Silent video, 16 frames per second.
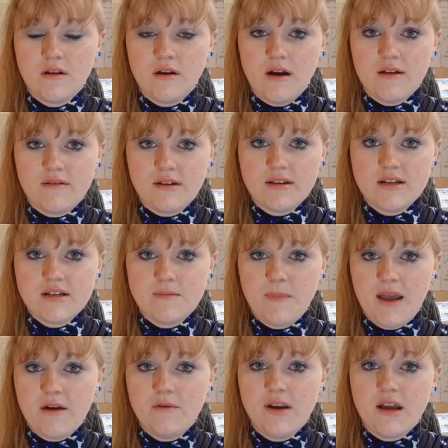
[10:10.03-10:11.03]
I think this
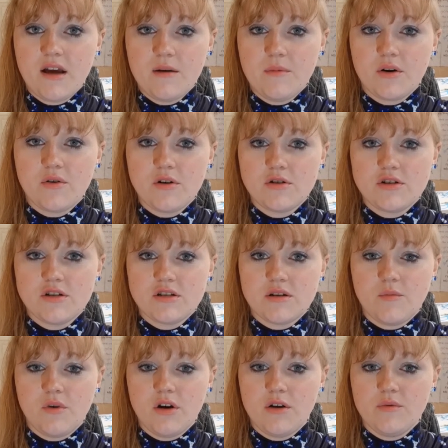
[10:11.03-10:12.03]
may only come across to someone